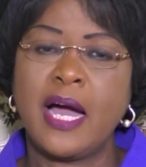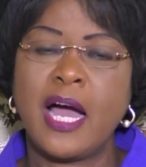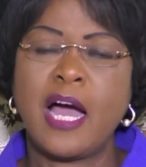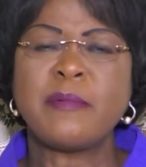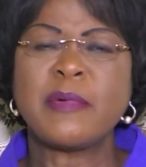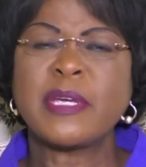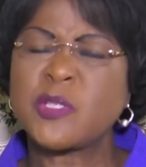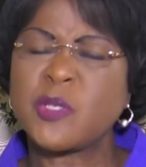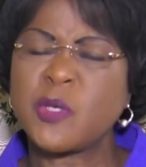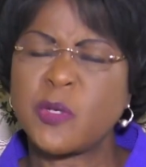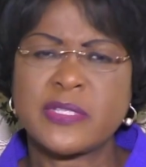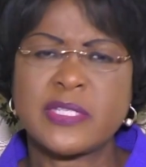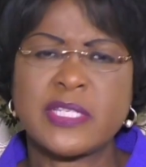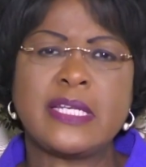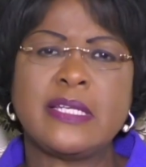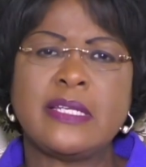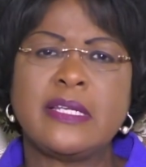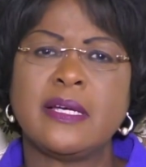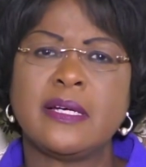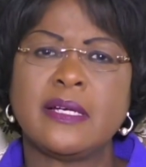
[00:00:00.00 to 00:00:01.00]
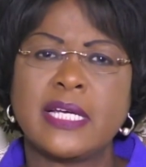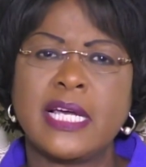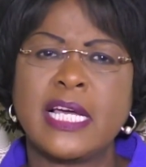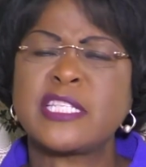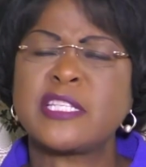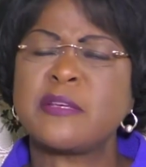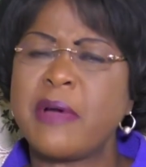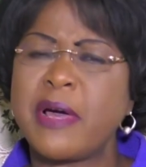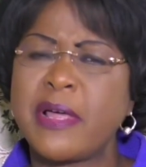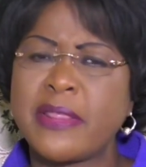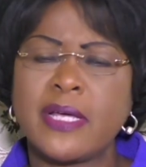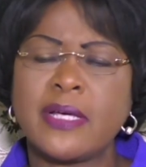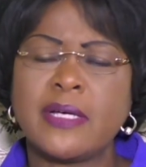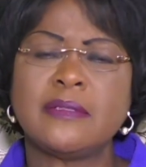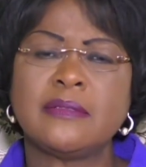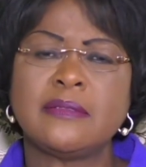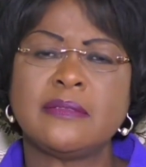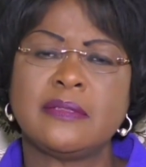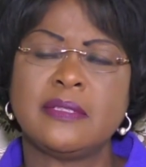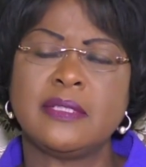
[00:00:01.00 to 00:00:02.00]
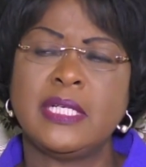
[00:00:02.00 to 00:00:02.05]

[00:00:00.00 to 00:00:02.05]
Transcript: I'm exhausted. As a mother,